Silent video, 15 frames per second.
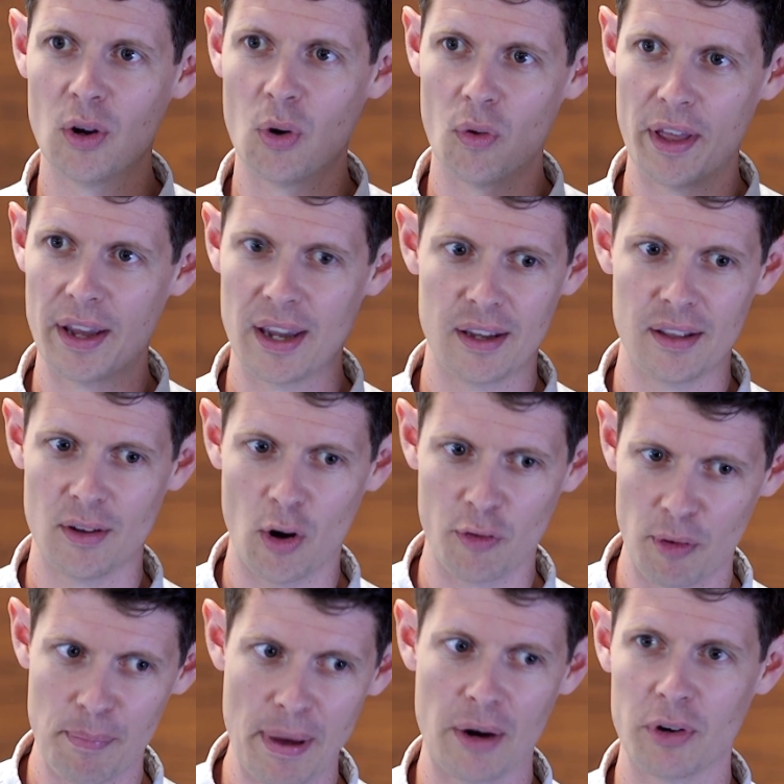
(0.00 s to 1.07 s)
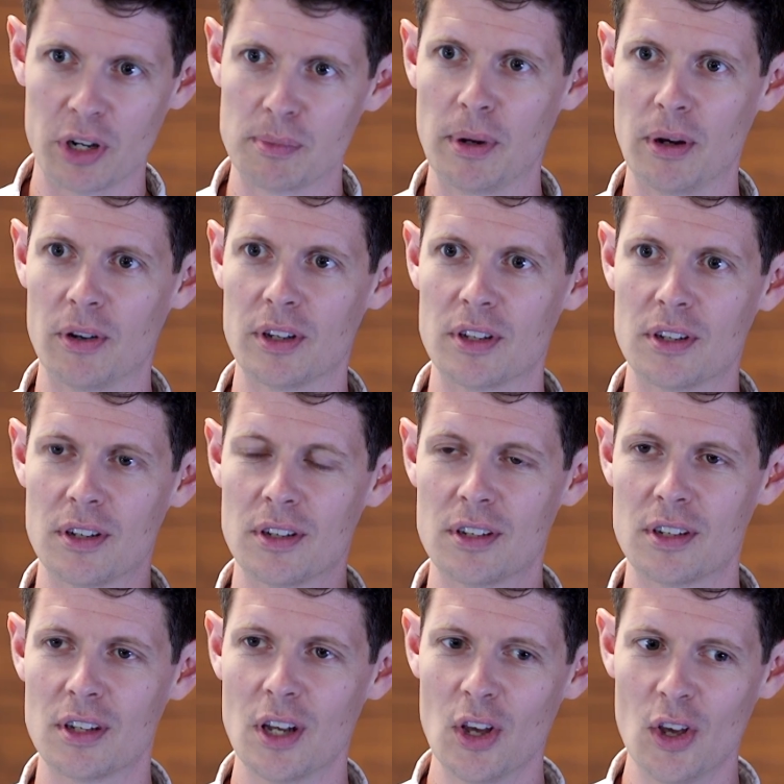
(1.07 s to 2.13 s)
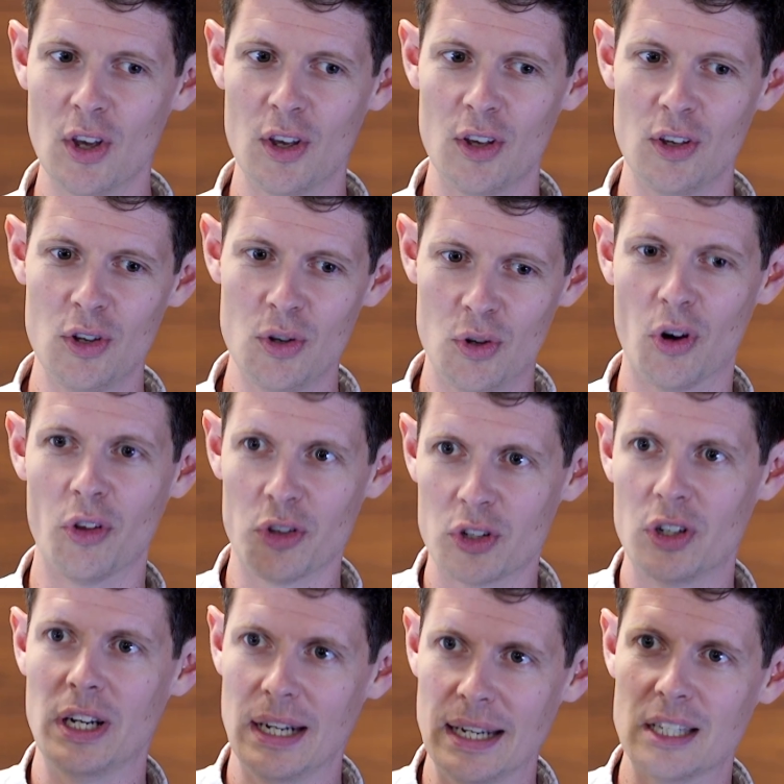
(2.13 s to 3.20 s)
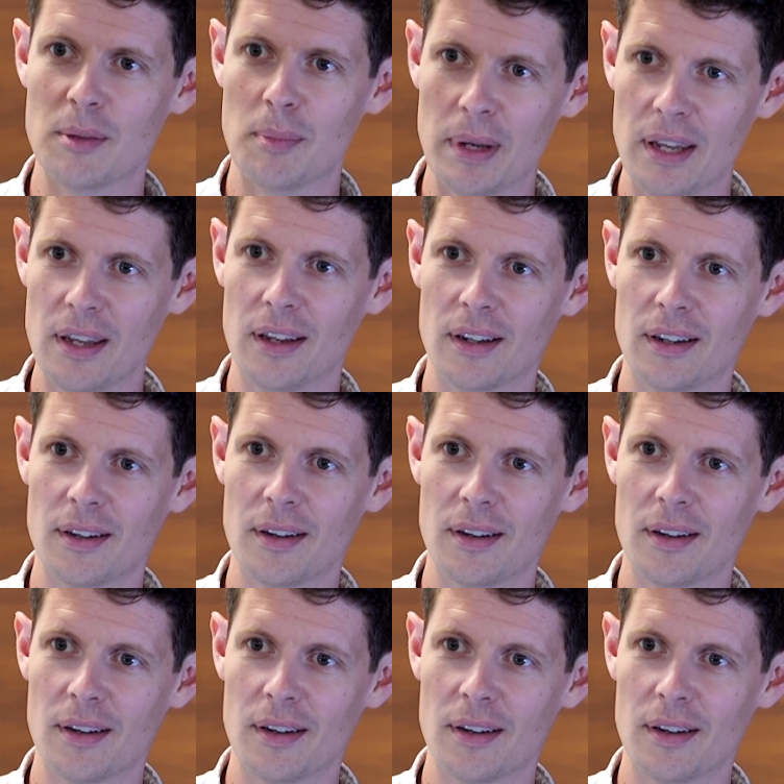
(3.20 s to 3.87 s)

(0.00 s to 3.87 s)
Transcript: or they offer better experiences, you constantly need to be